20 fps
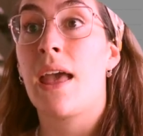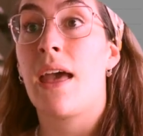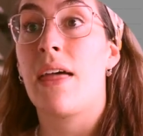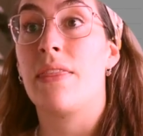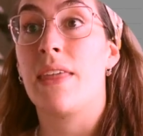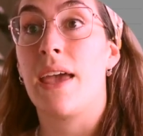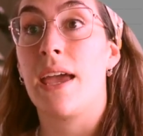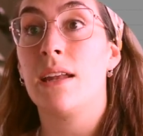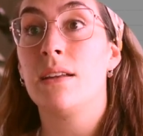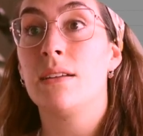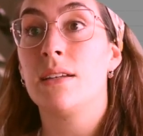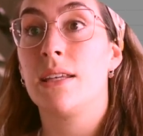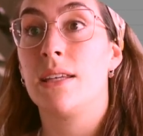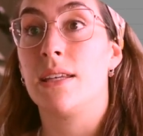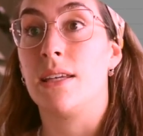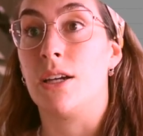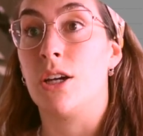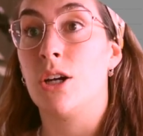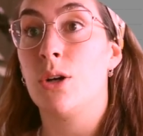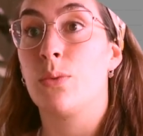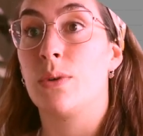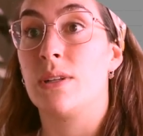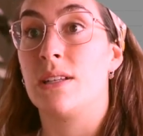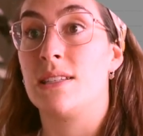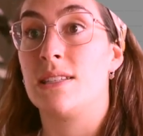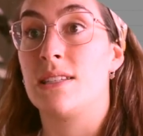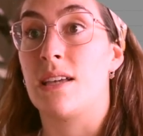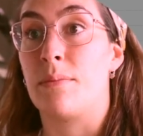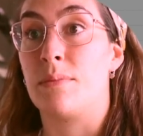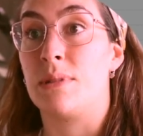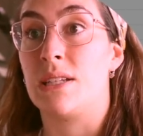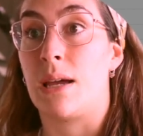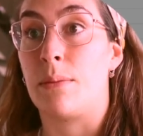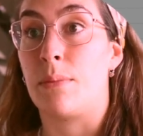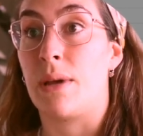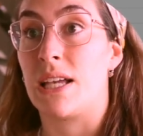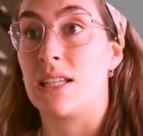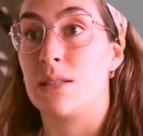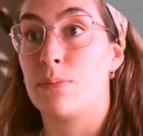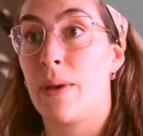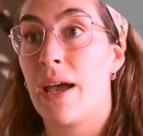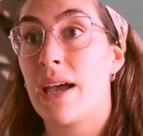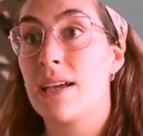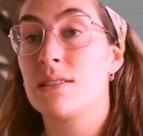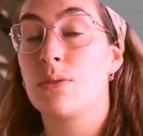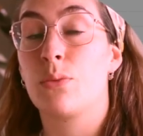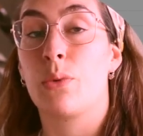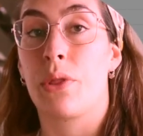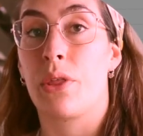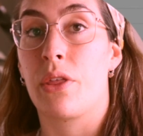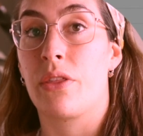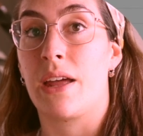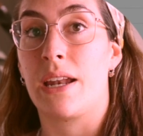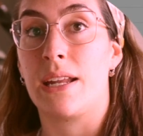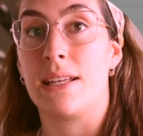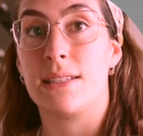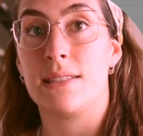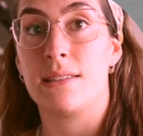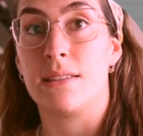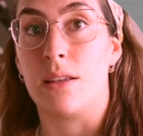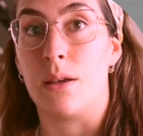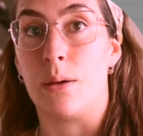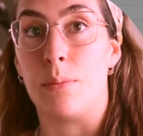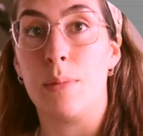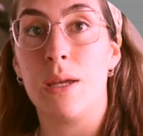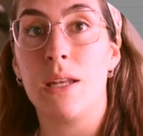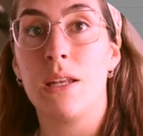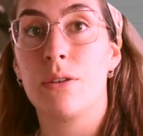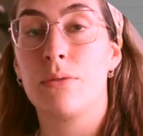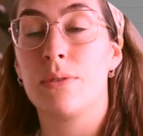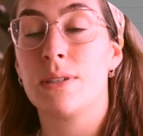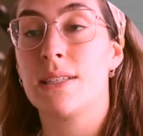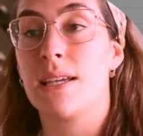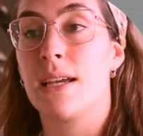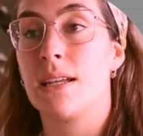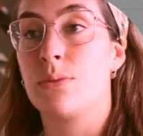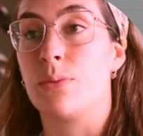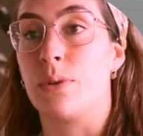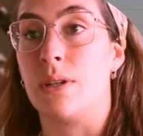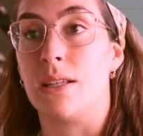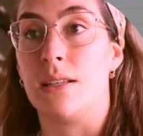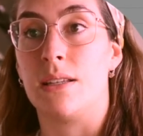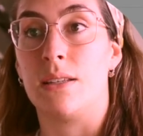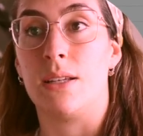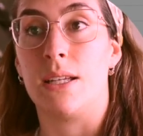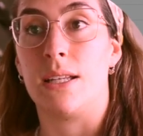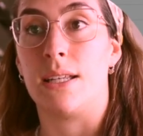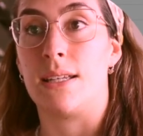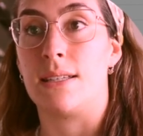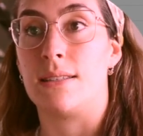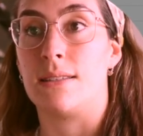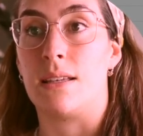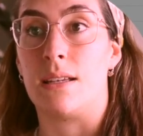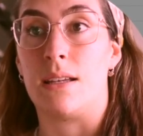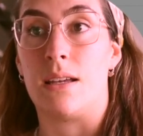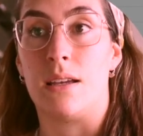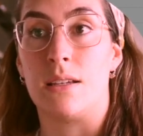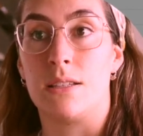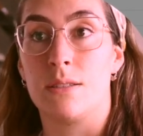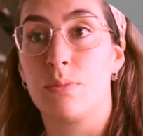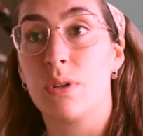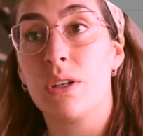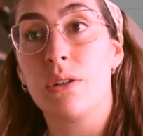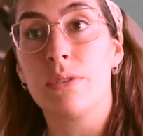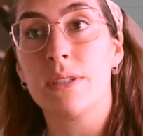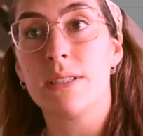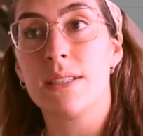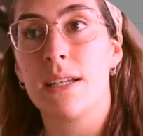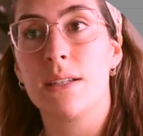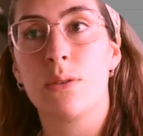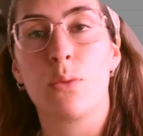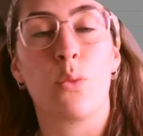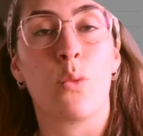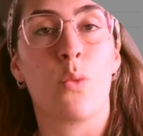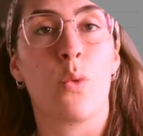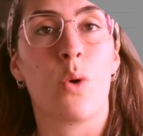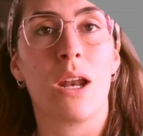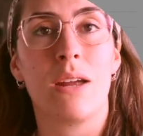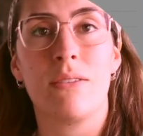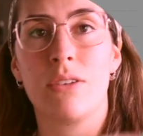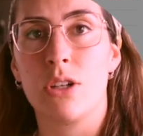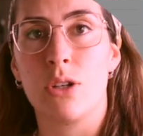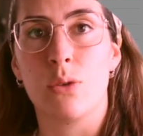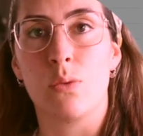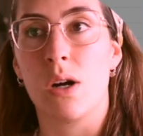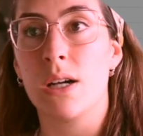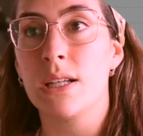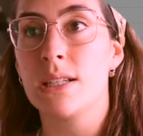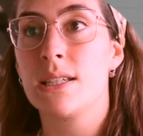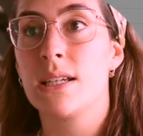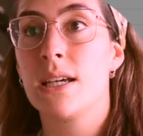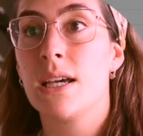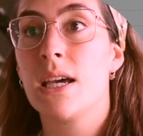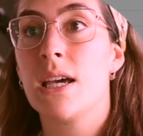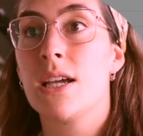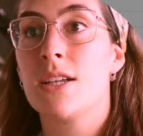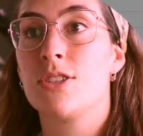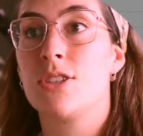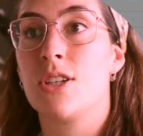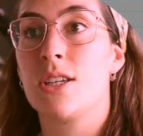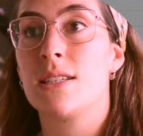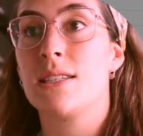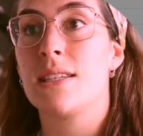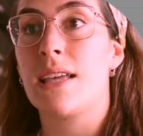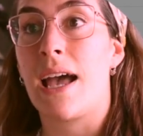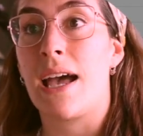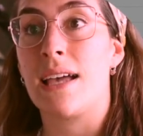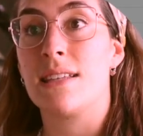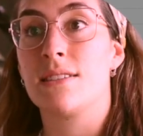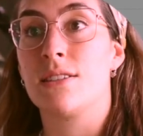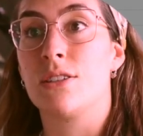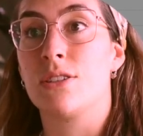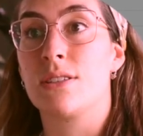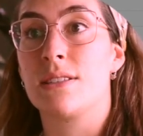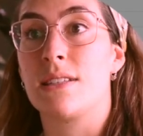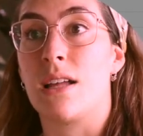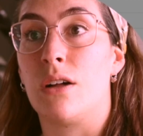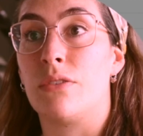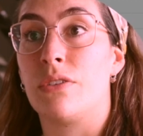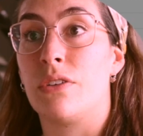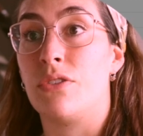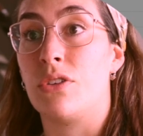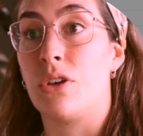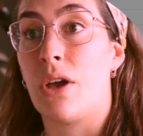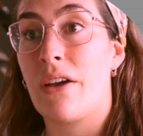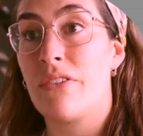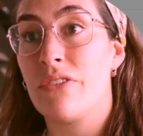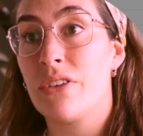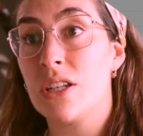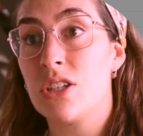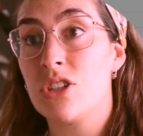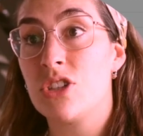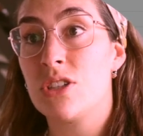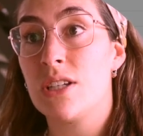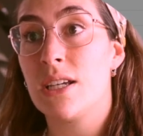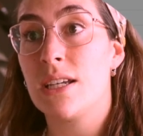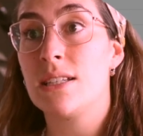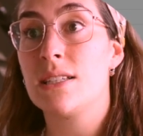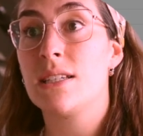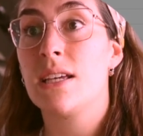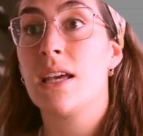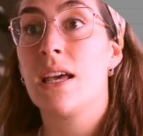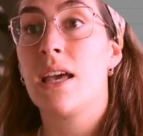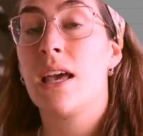And then here, when some time has passed, whether that is the mid-year reset, when it is the spring reset, whenever you want, just ask yourself if you have finished it.